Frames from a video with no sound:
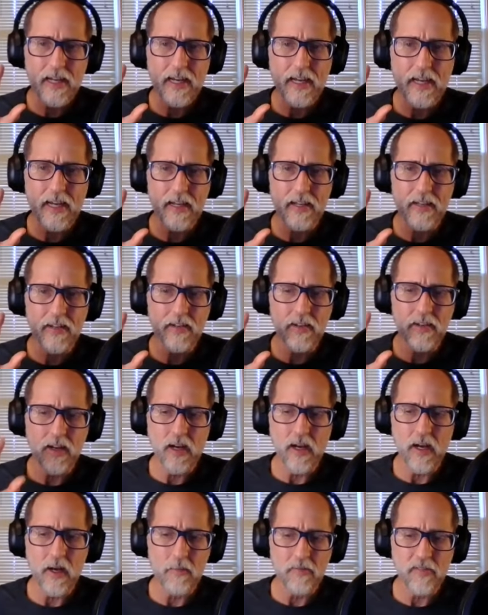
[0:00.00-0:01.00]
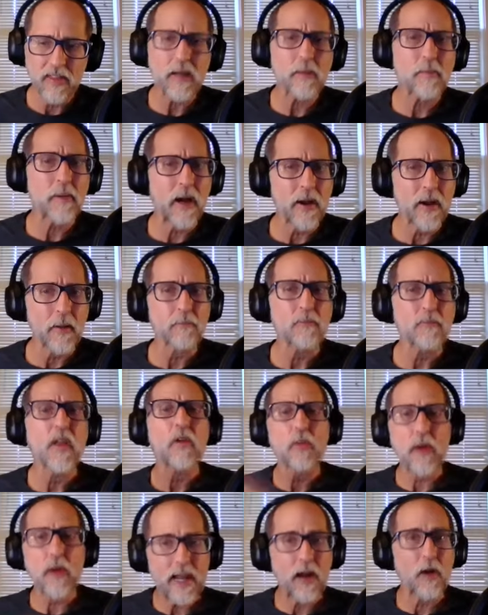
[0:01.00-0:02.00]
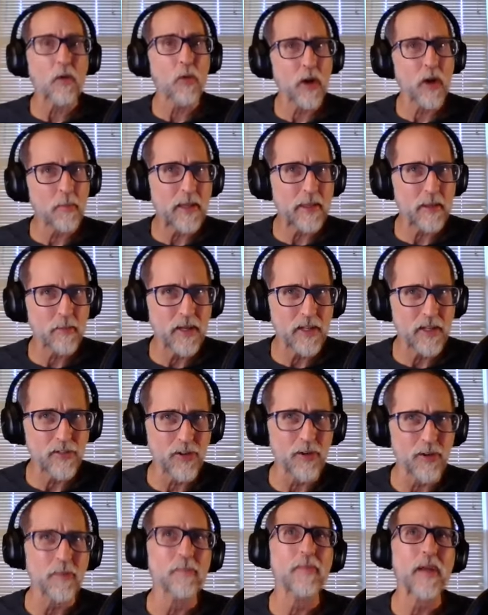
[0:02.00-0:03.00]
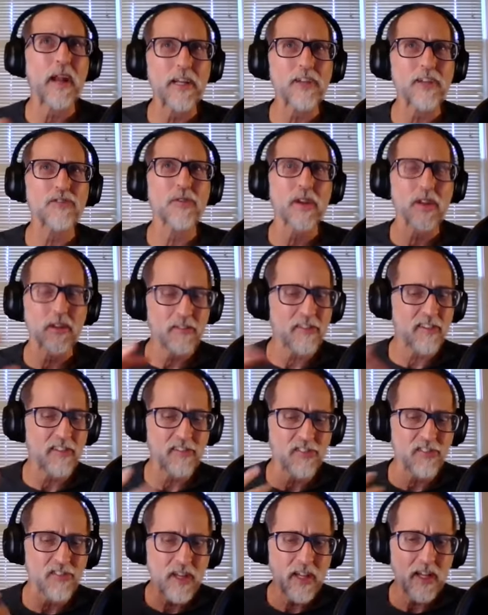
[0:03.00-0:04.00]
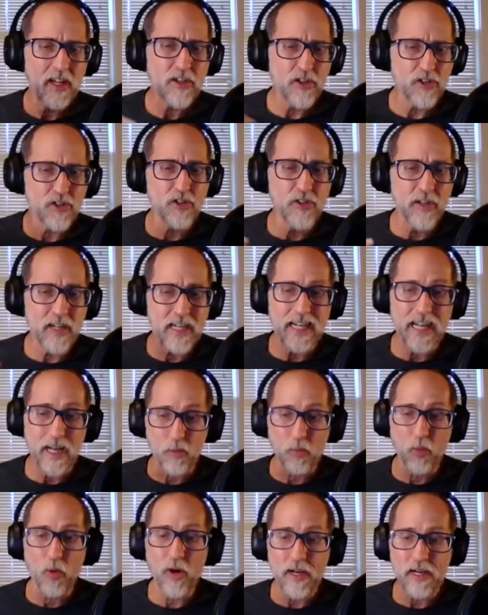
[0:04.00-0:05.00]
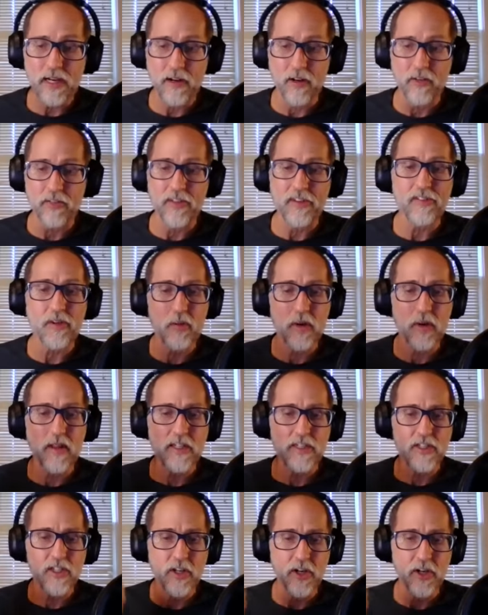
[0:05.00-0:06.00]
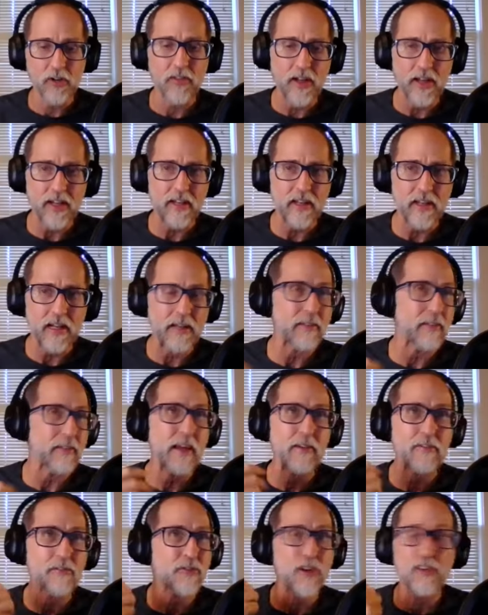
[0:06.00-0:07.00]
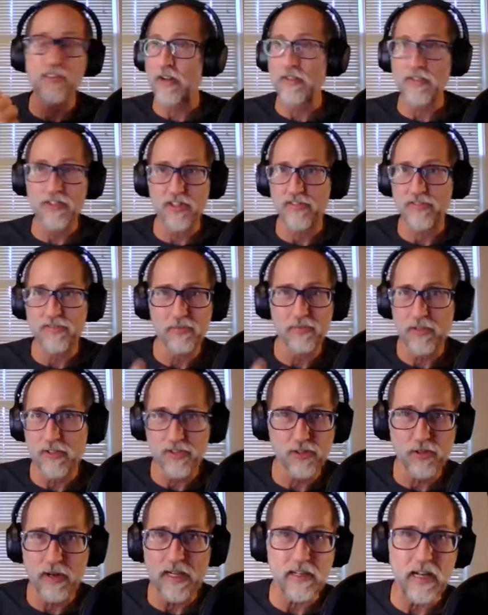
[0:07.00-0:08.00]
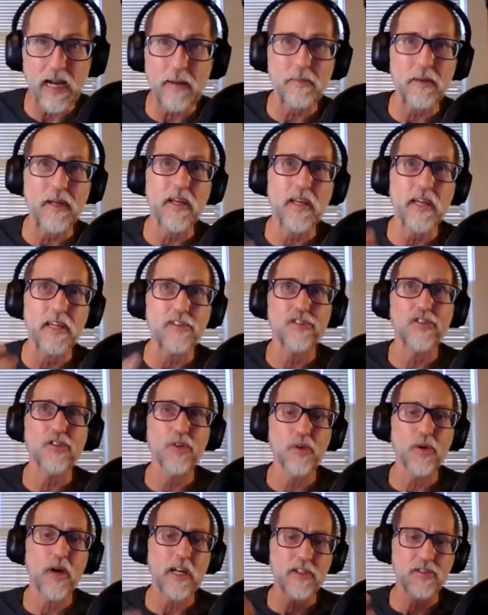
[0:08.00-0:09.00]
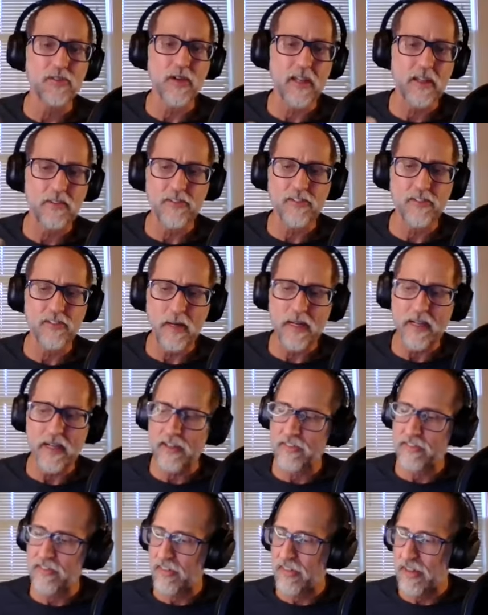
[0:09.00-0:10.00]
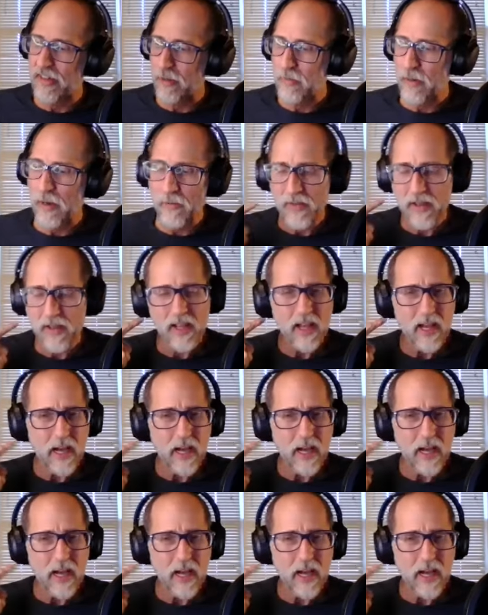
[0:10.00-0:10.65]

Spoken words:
And think about it. Right now, worry about the midterm. But I guess since you do need to get working on this, I want to let you know that first off, it's a great topic. And 2, I just want to give you some ideas to think about.